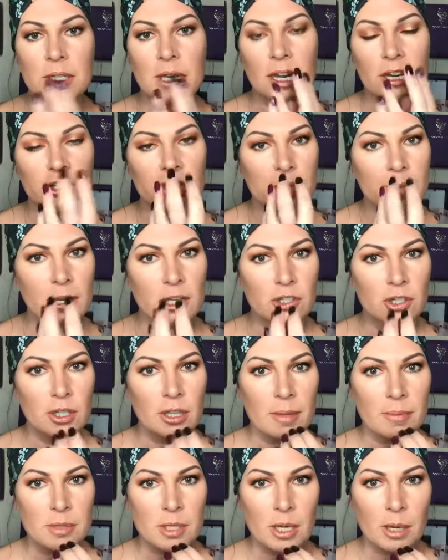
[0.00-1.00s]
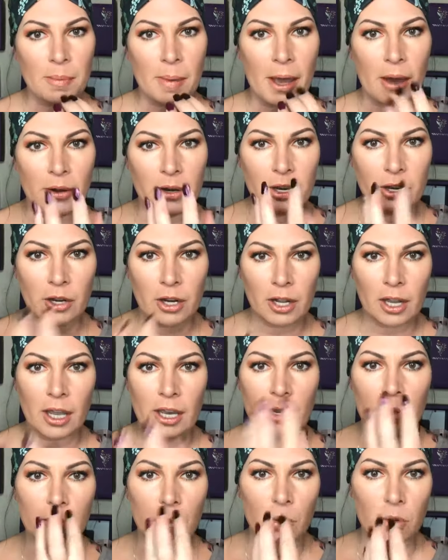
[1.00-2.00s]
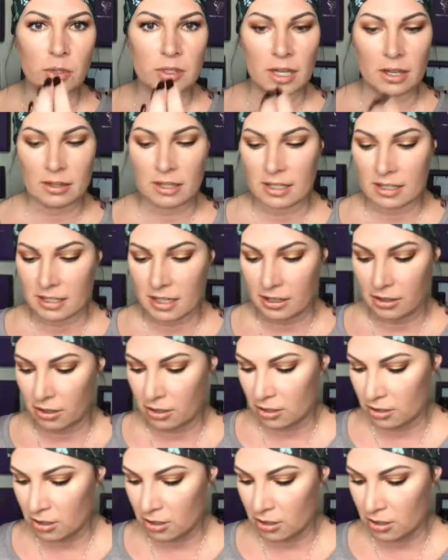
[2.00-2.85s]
it actually makes your lips look poutier and kind of pulls out the center.